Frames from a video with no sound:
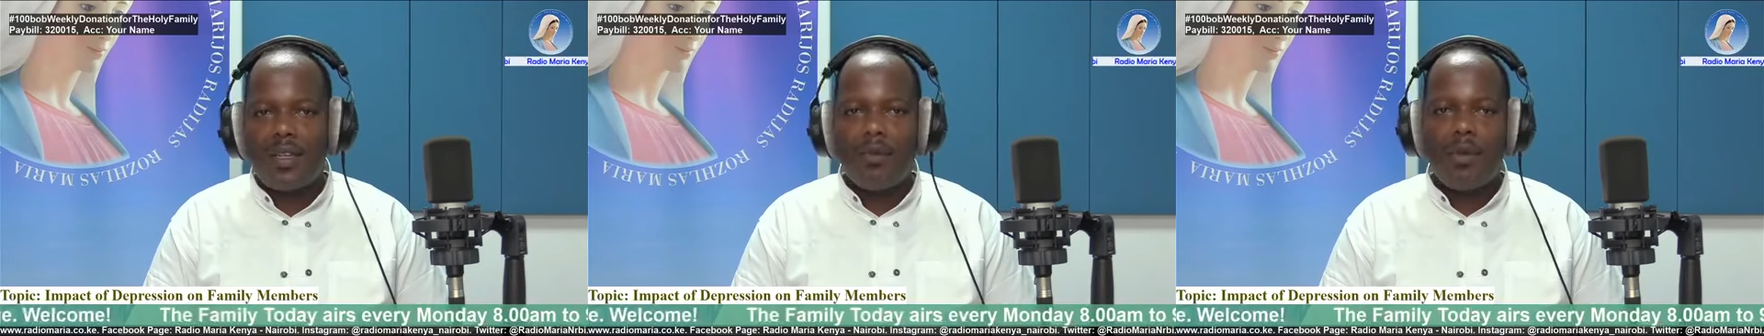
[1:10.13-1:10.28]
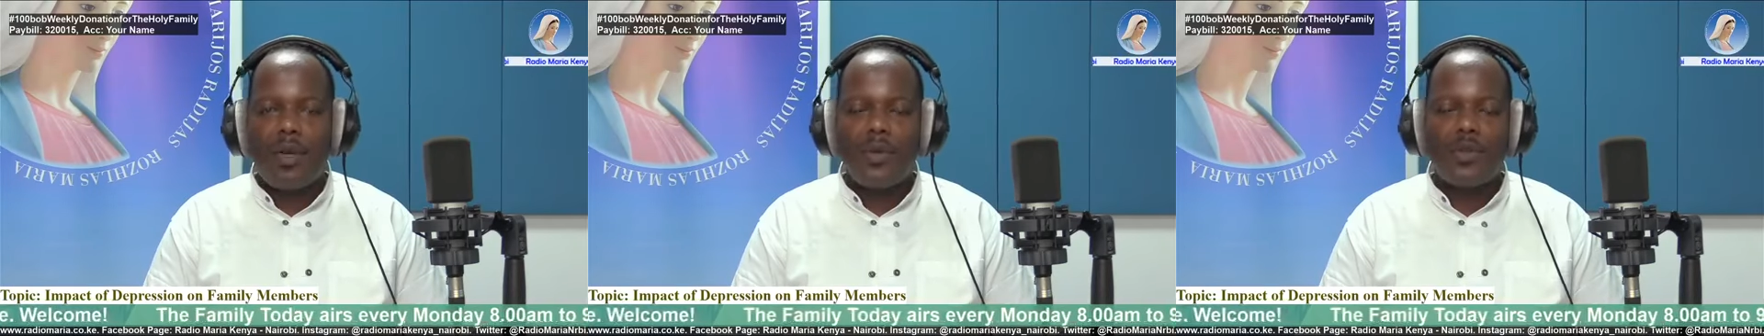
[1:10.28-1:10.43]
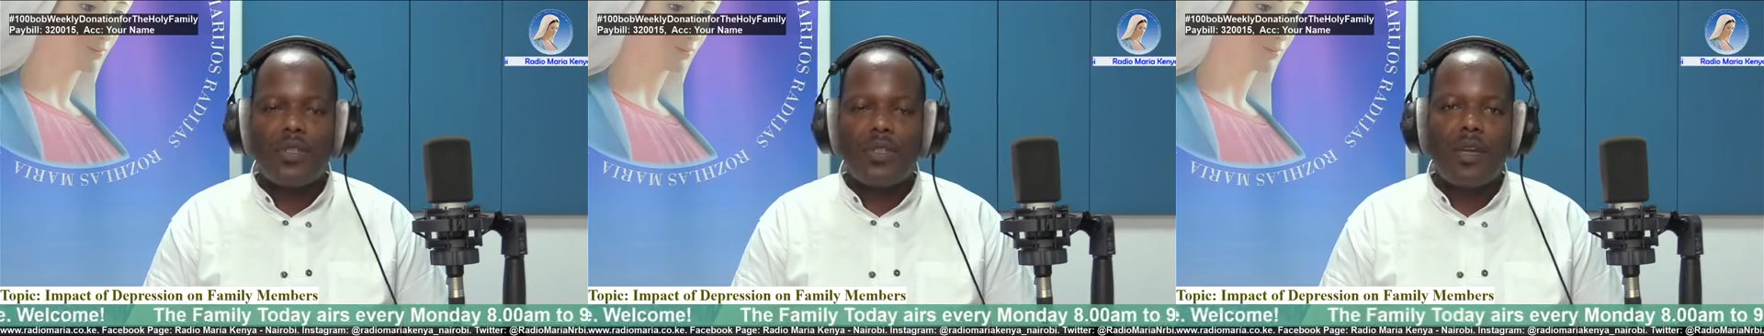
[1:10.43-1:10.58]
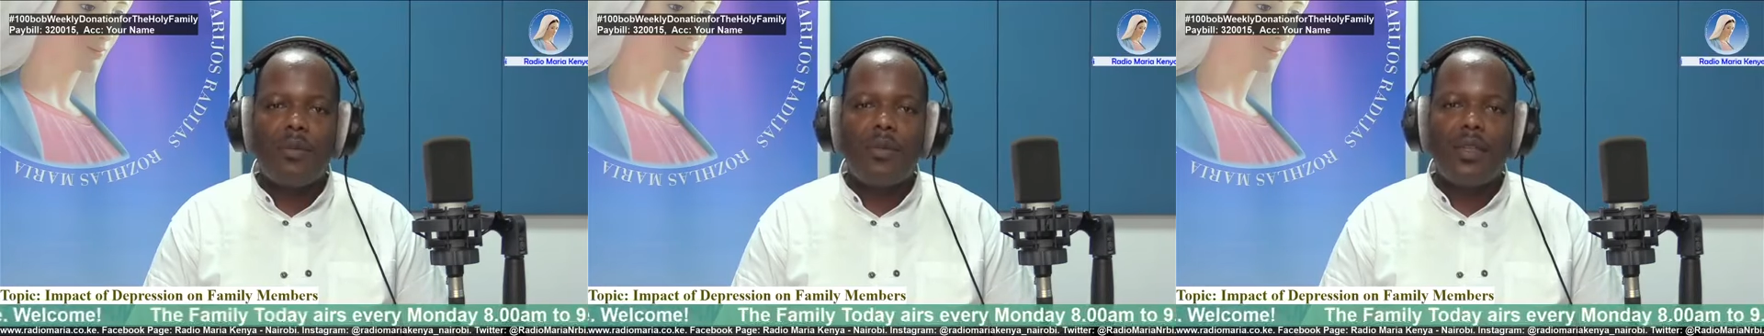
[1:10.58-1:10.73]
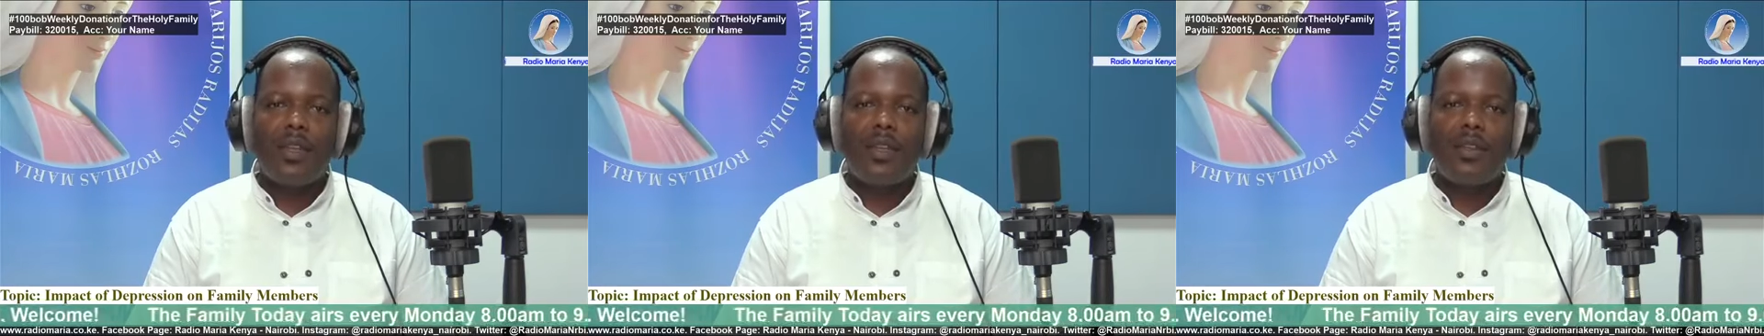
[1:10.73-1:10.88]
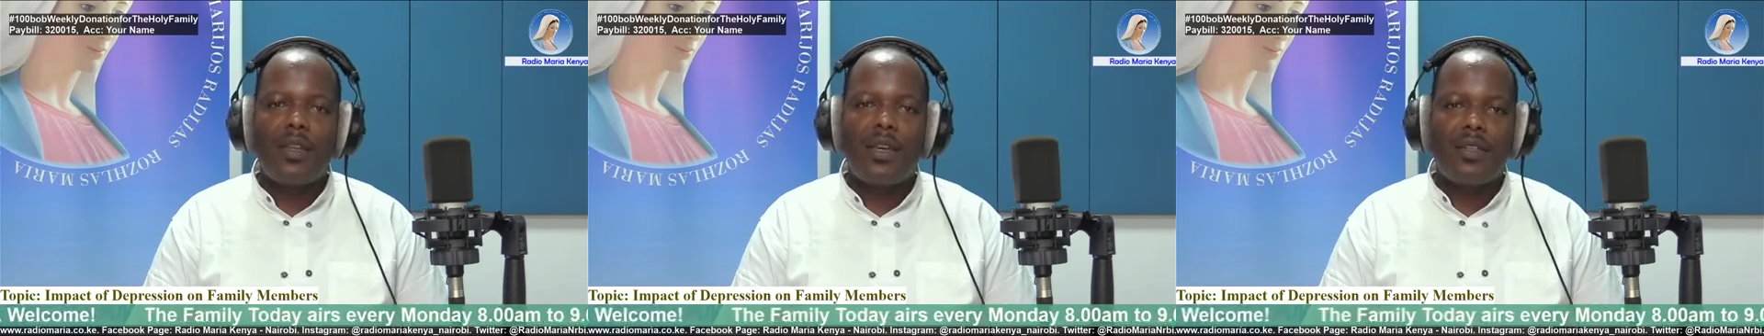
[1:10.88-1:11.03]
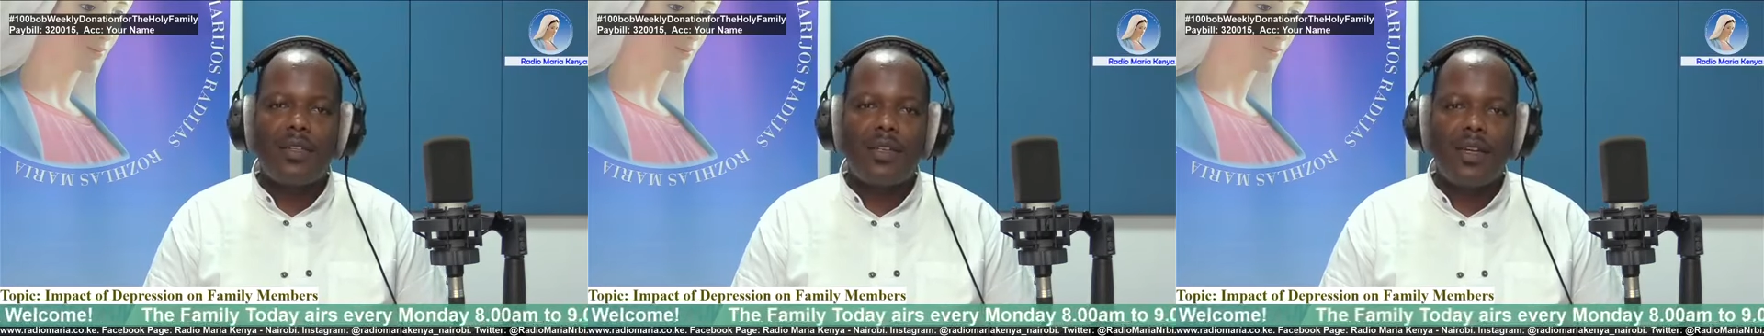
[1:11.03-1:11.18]
about something
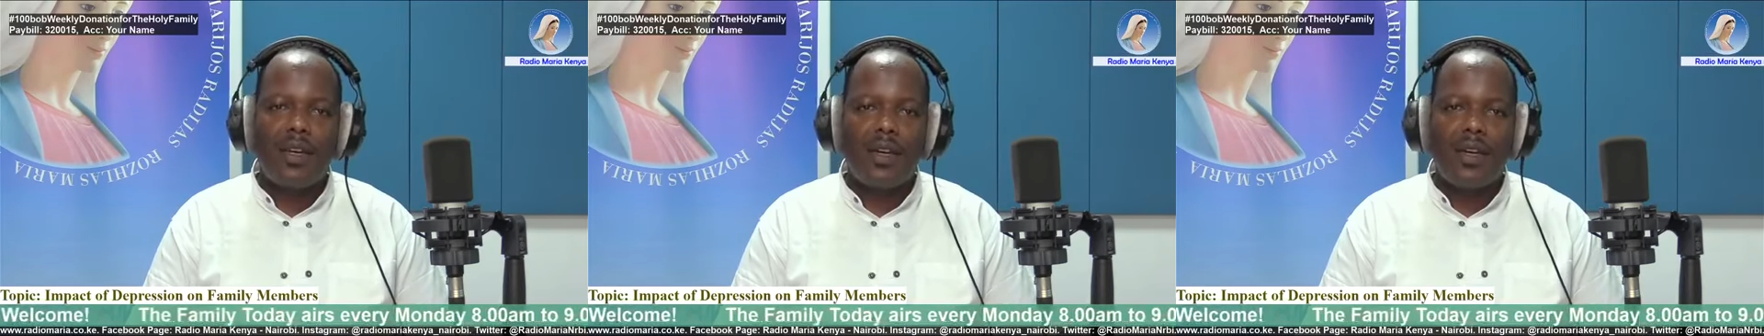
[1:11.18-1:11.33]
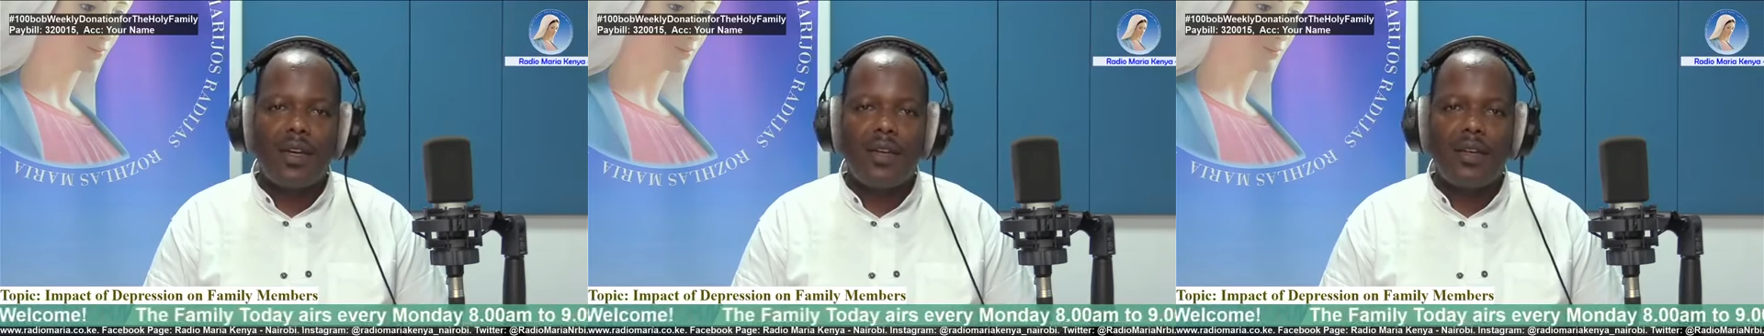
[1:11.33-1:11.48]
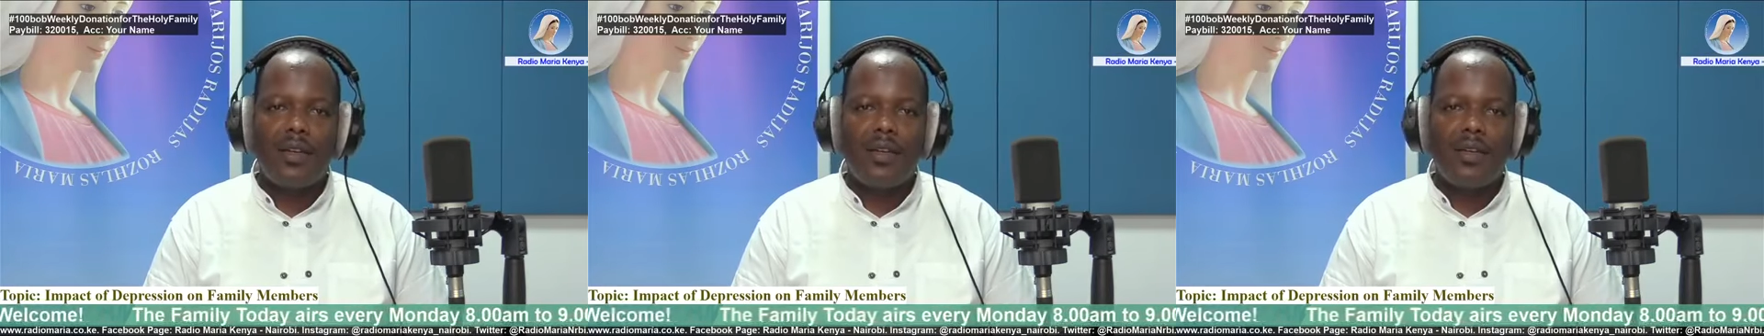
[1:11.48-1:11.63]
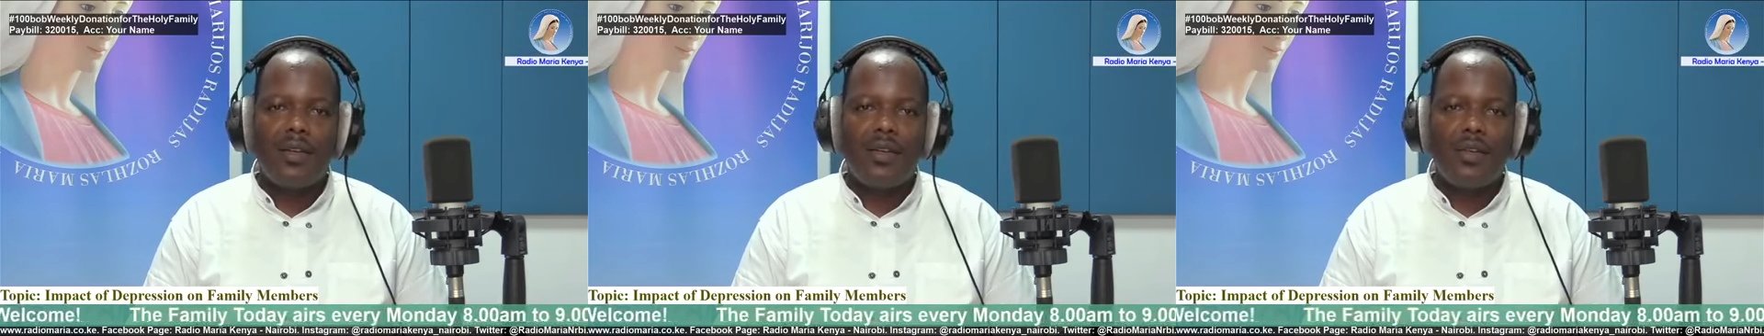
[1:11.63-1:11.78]
that uh,